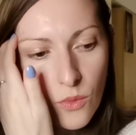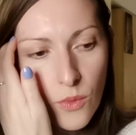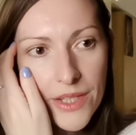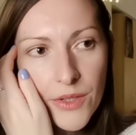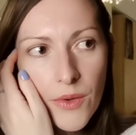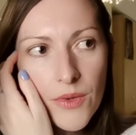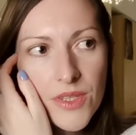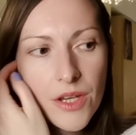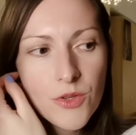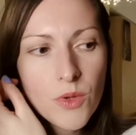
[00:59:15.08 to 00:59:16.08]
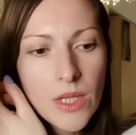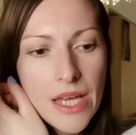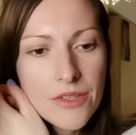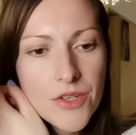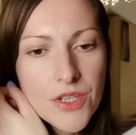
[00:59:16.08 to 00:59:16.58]
when your sexual
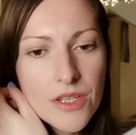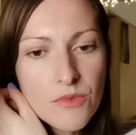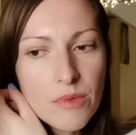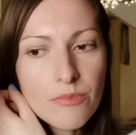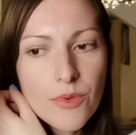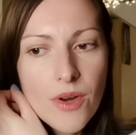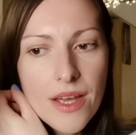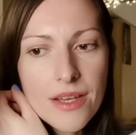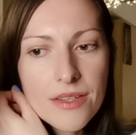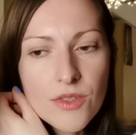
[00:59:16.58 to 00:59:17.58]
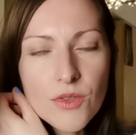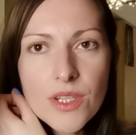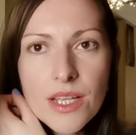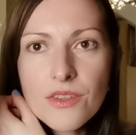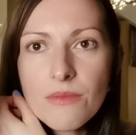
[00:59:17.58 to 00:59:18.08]
energy is repressed, you
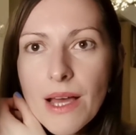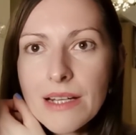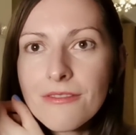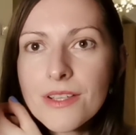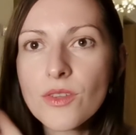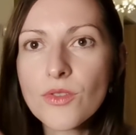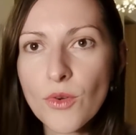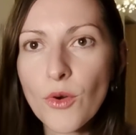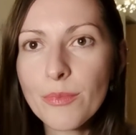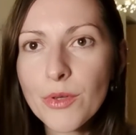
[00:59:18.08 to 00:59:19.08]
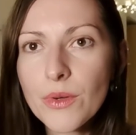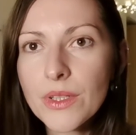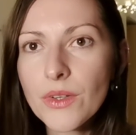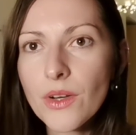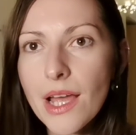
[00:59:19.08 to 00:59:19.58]
tend to manifest a Scorpio
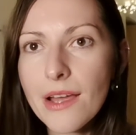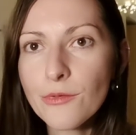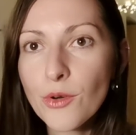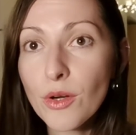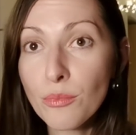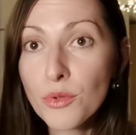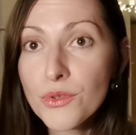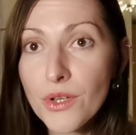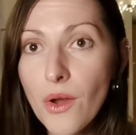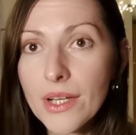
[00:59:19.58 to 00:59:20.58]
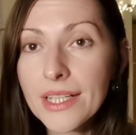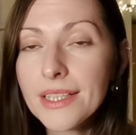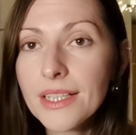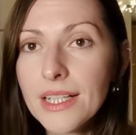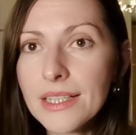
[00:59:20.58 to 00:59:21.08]
in your life or a
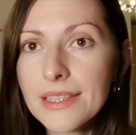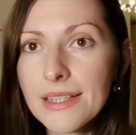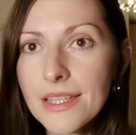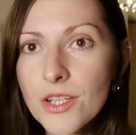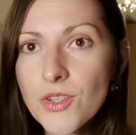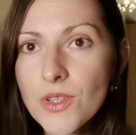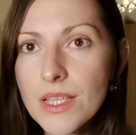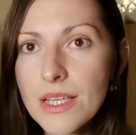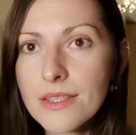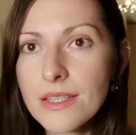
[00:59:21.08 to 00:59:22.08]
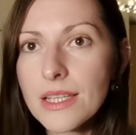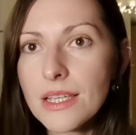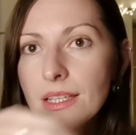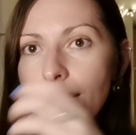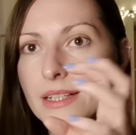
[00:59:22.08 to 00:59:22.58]
Plutonic that can just
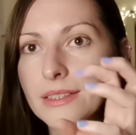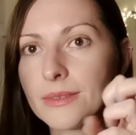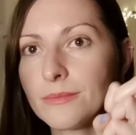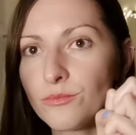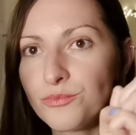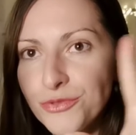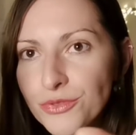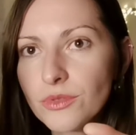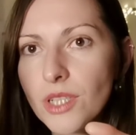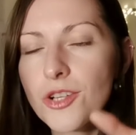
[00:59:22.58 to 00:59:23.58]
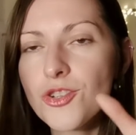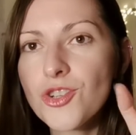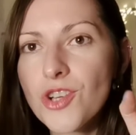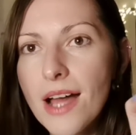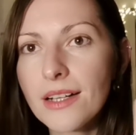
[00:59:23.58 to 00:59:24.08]
easily kind of
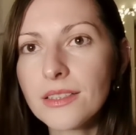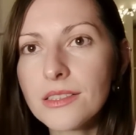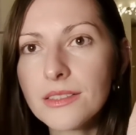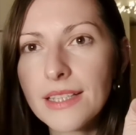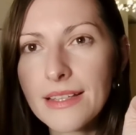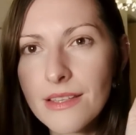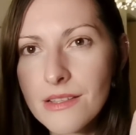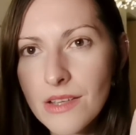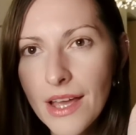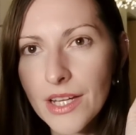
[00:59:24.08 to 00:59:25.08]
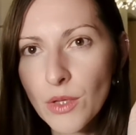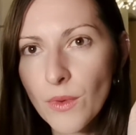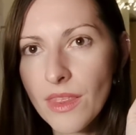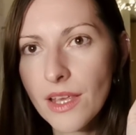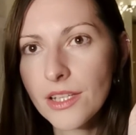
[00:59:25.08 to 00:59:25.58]
unshackle that desire
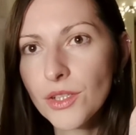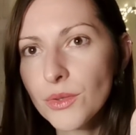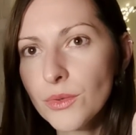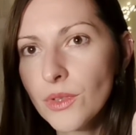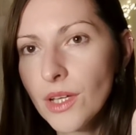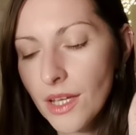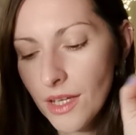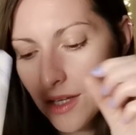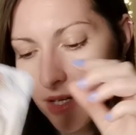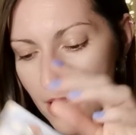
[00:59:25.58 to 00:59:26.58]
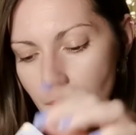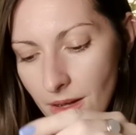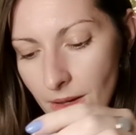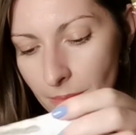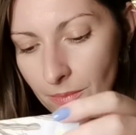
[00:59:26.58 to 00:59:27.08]
within you.
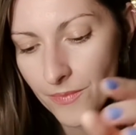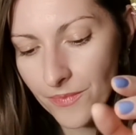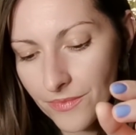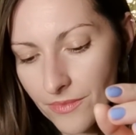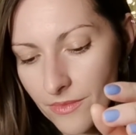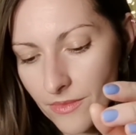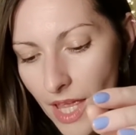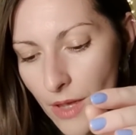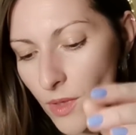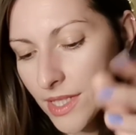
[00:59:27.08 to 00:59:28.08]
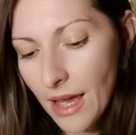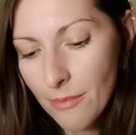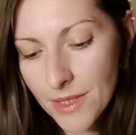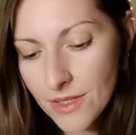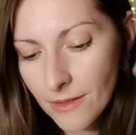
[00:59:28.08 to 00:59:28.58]
And what
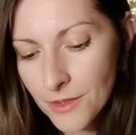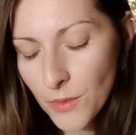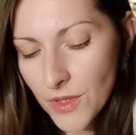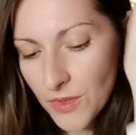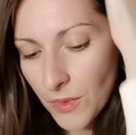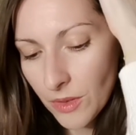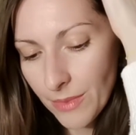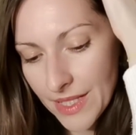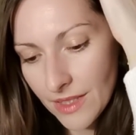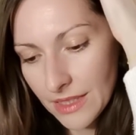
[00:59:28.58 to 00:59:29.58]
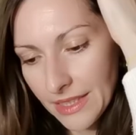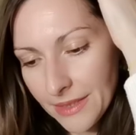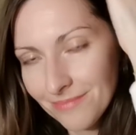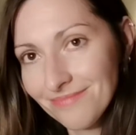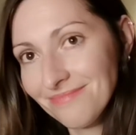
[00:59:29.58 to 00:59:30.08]
happens afterwards? Well,
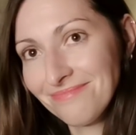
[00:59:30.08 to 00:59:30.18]
basically,